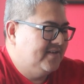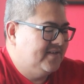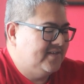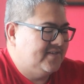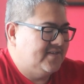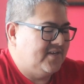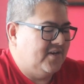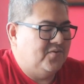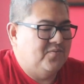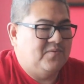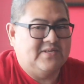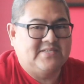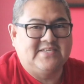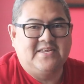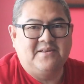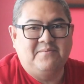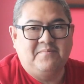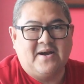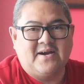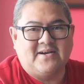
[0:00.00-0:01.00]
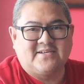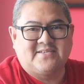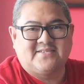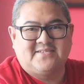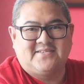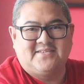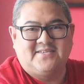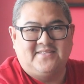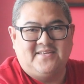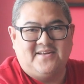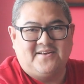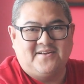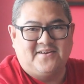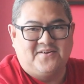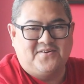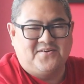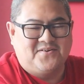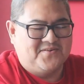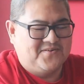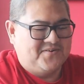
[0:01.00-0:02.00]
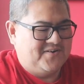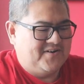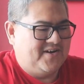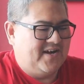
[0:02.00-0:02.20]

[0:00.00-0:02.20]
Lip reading: So what's in the box? There you go.